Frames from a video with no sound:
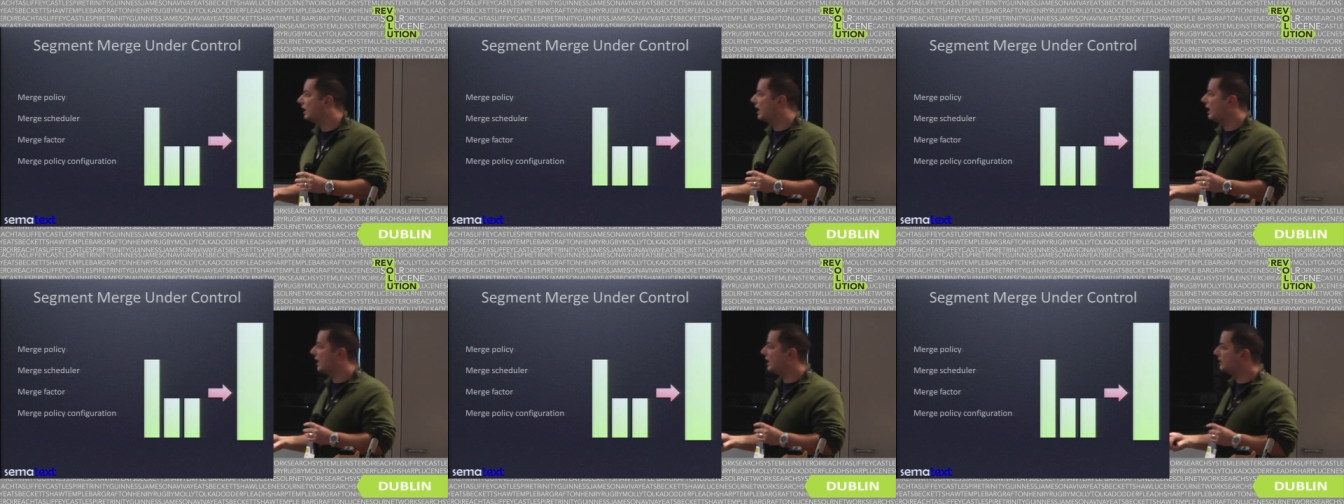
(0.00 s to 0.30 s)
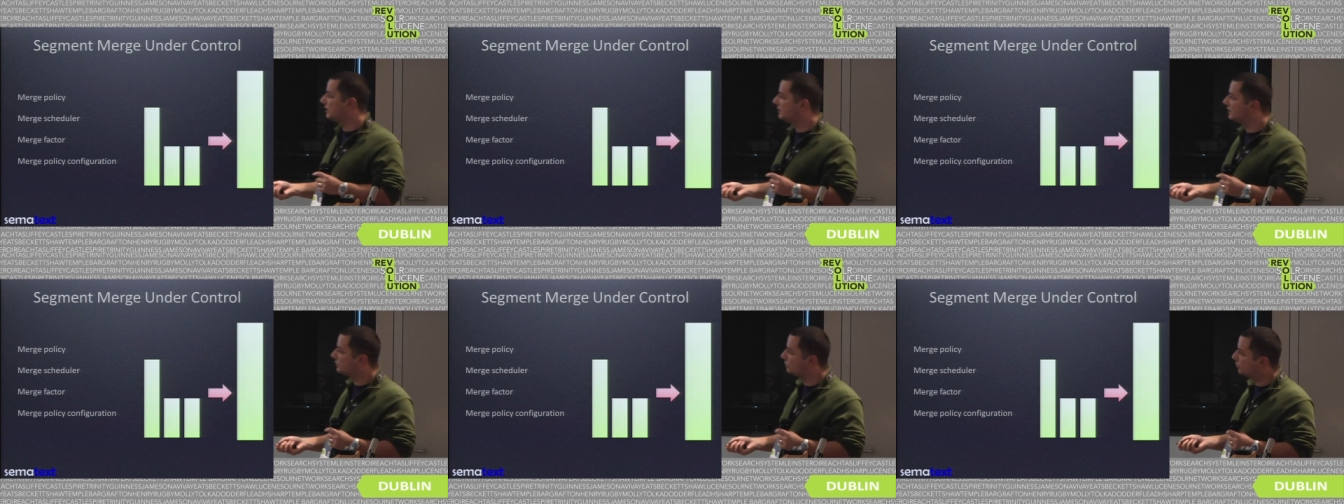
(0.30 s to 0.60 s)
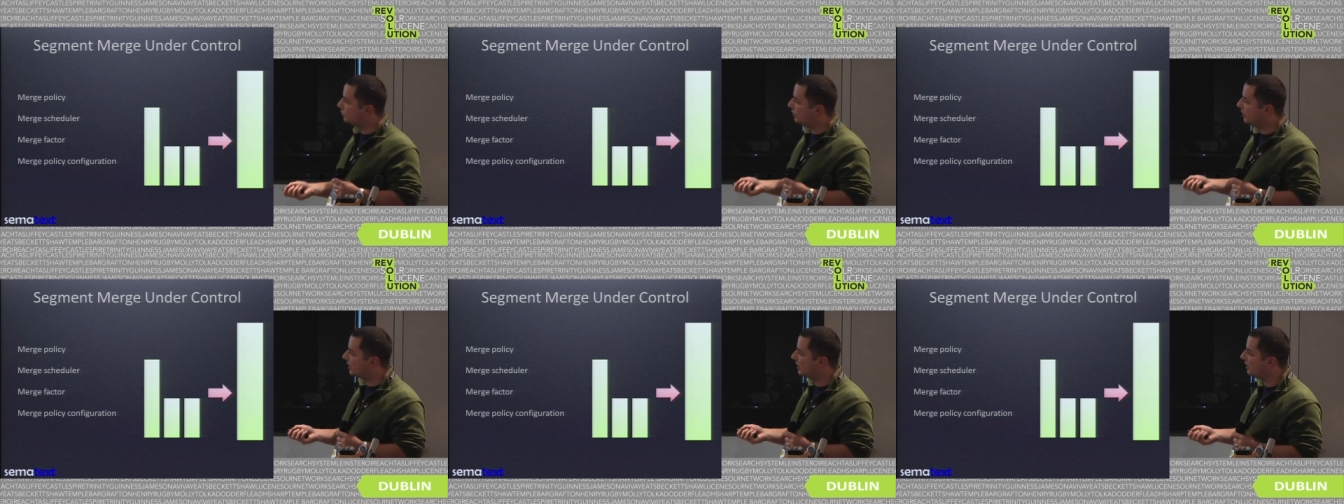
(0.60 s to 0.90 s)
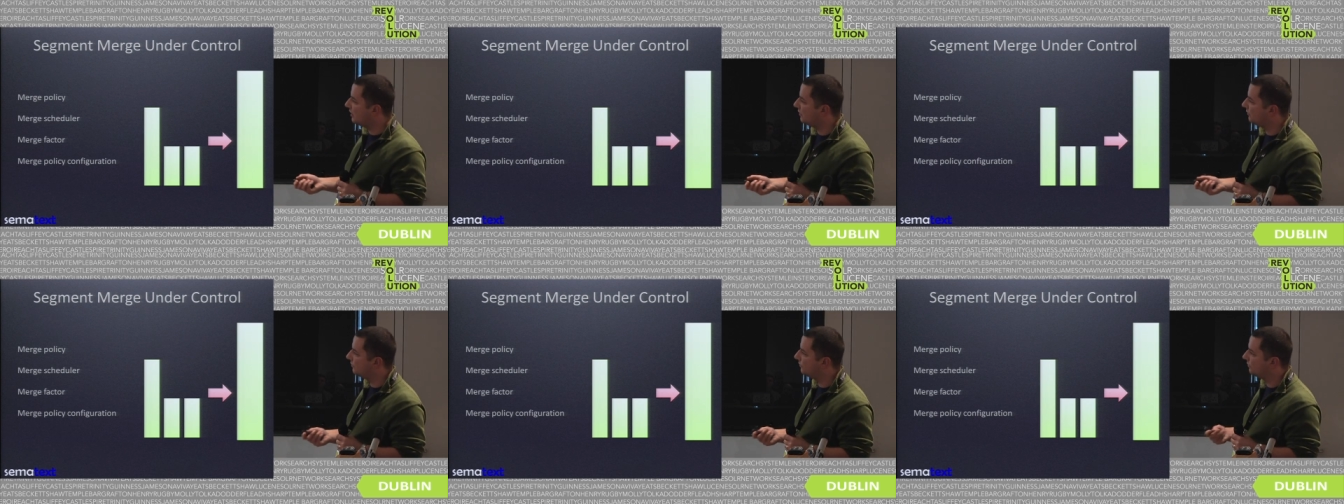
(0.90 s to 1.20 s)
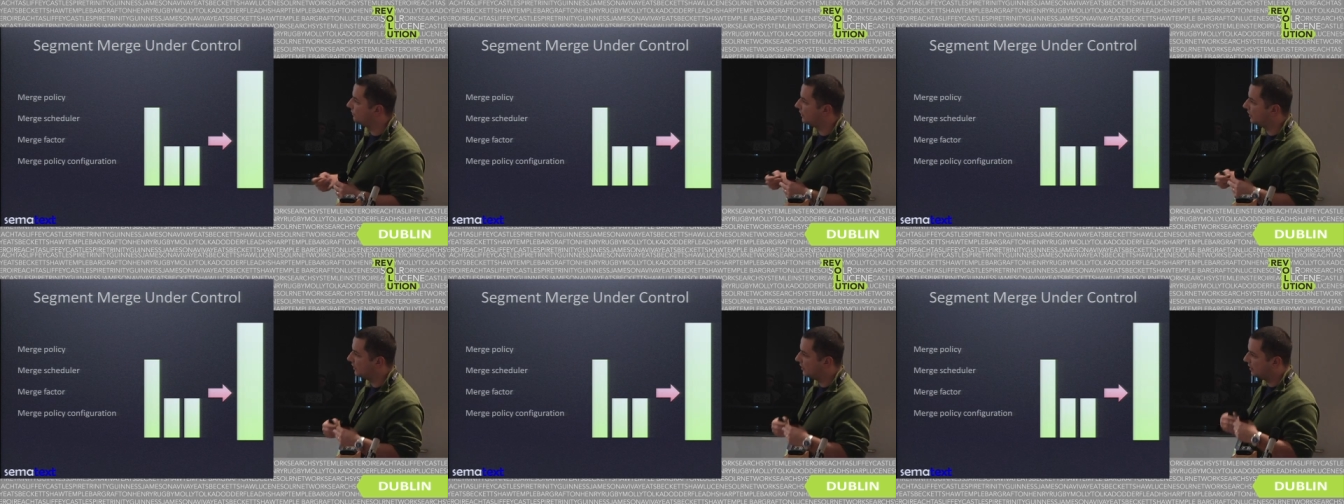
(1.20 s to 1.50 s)
And we have
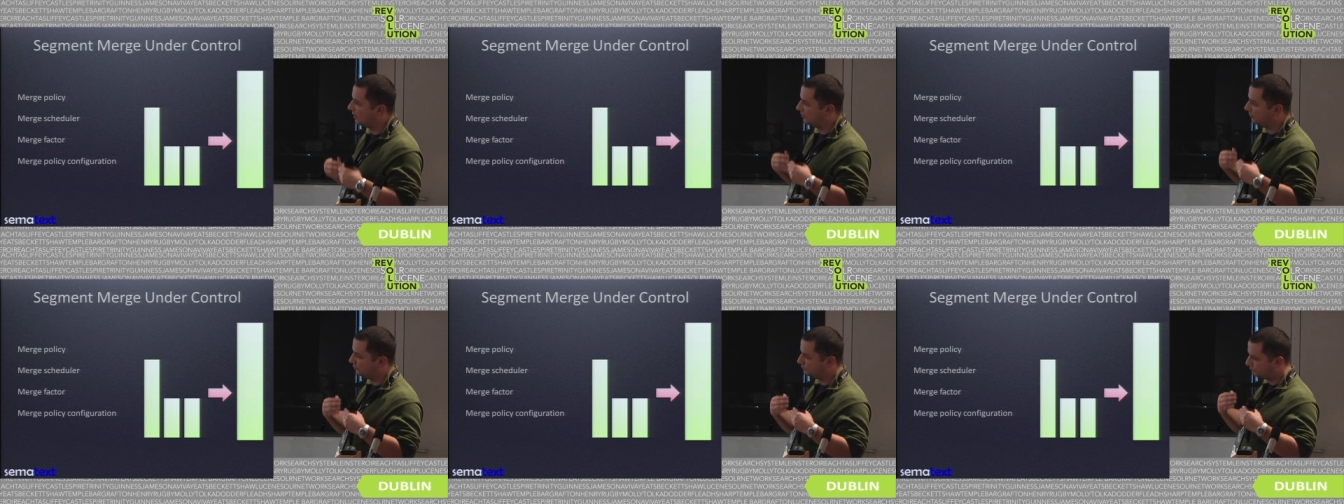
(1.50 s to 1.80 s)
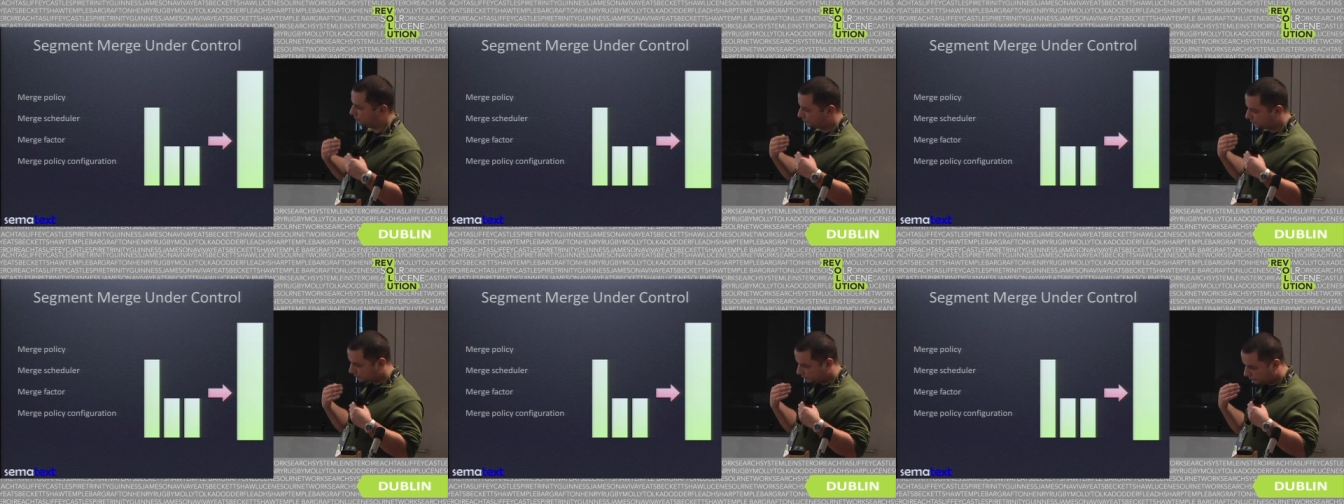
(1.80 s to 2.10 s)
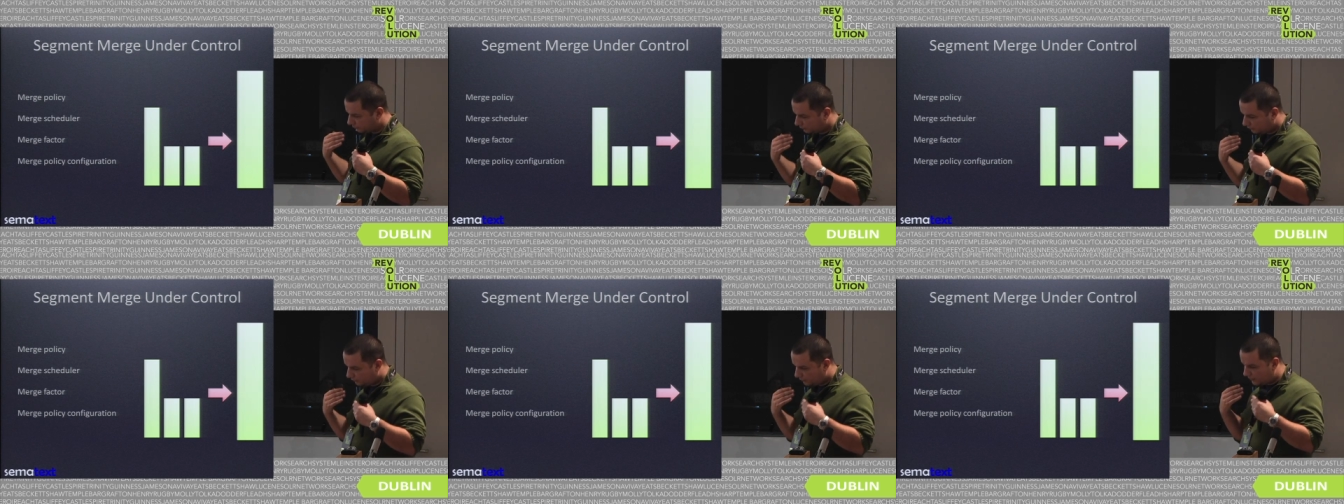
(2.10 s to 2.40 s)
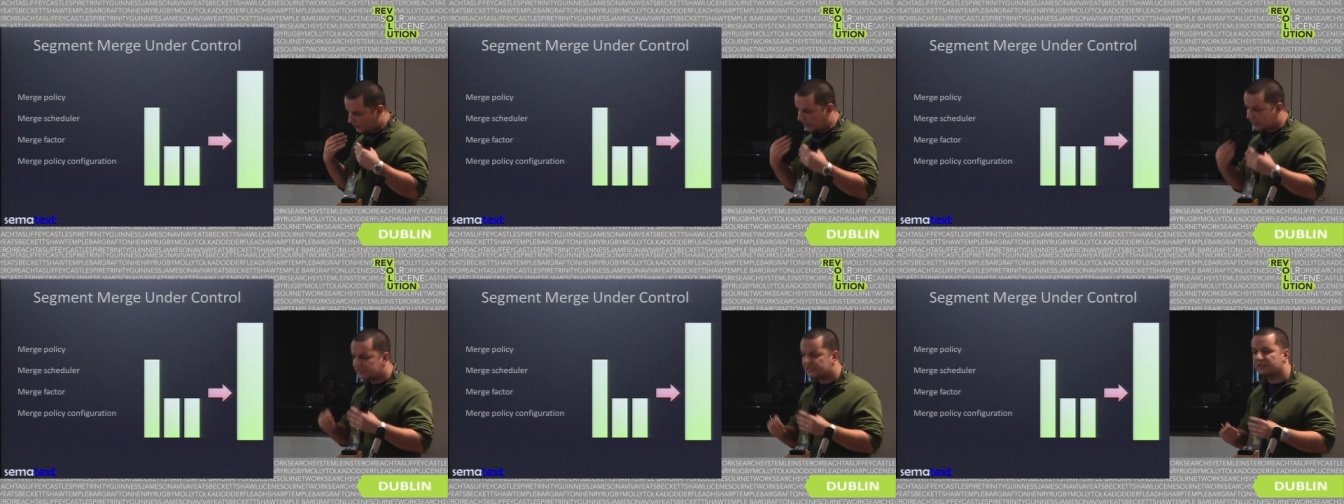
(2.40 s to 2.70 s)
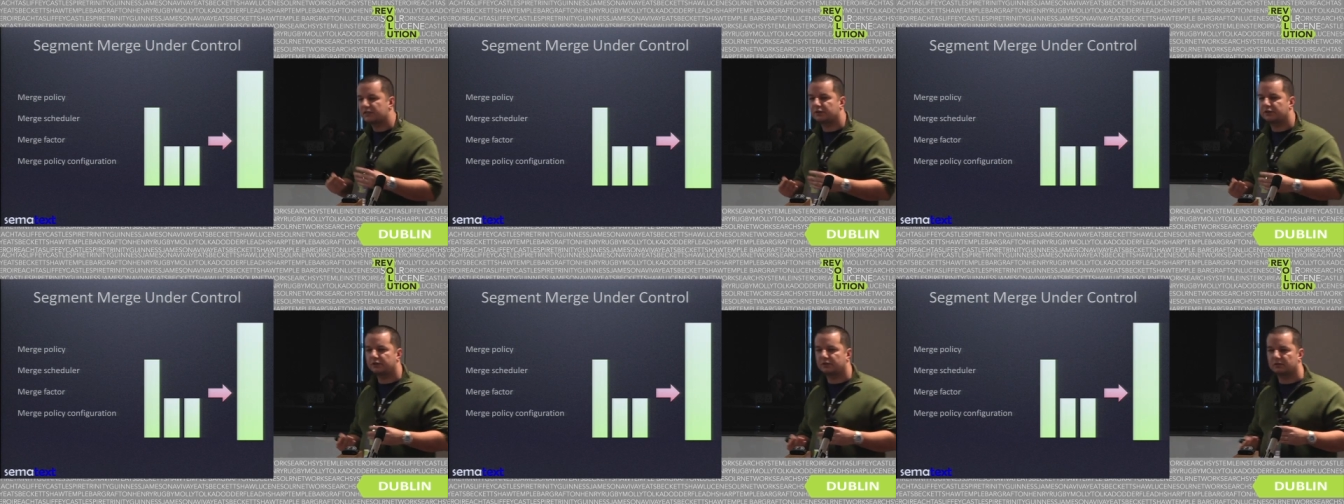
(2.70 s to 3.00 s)
uh, a
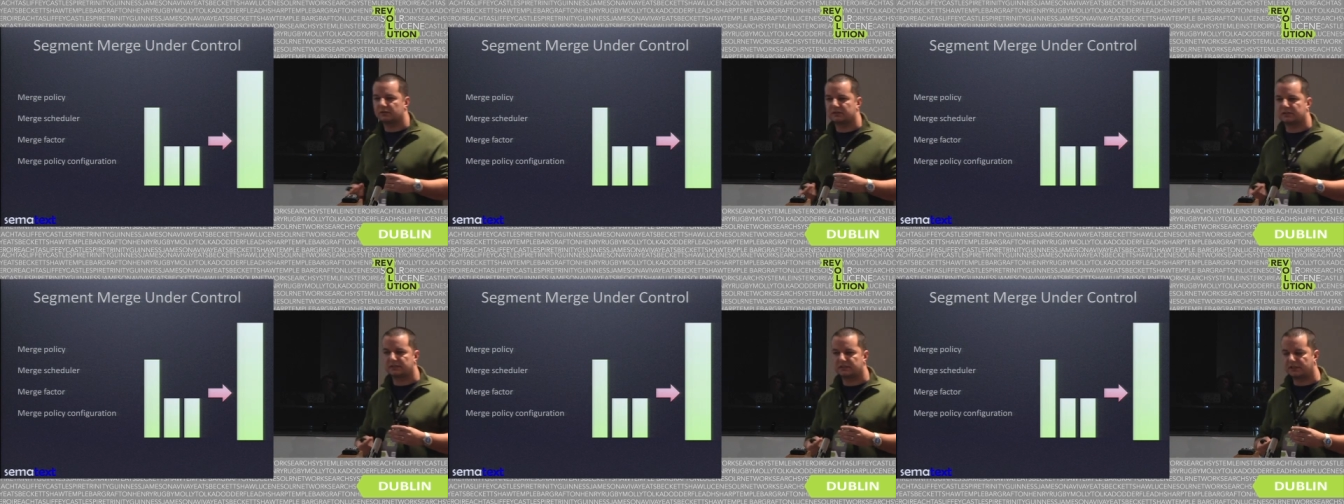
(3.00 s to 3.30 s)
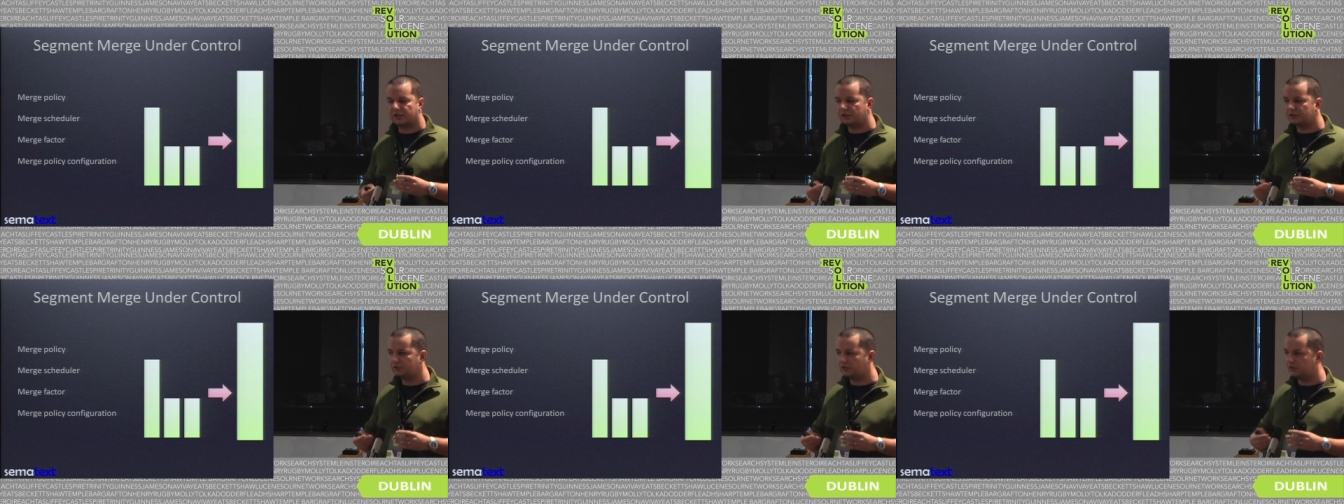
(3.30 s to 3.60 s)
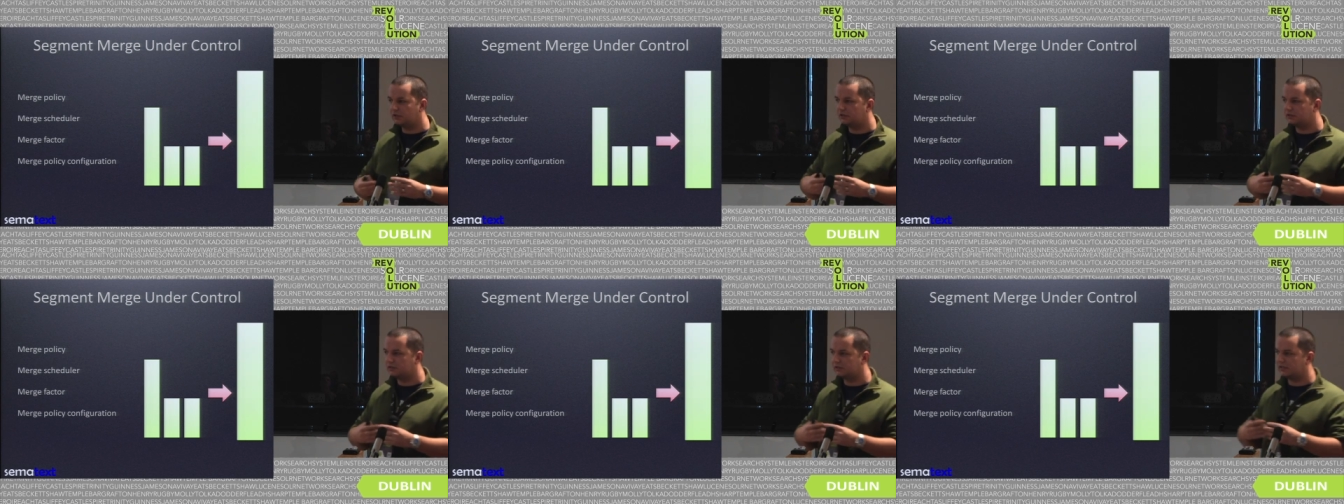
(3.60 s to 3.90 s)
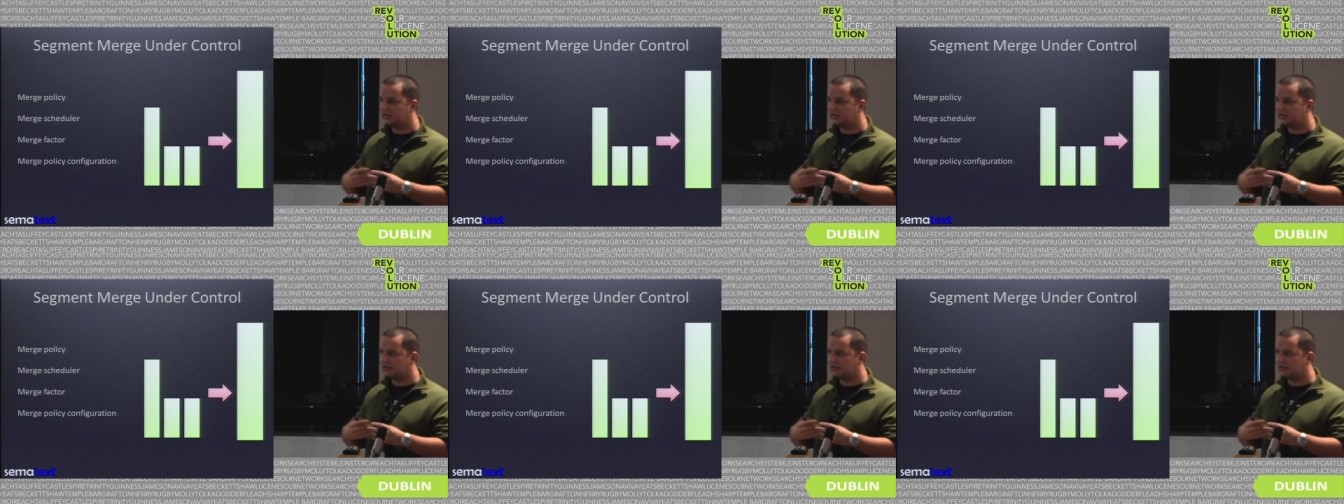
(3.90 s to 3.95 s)
serial scheduler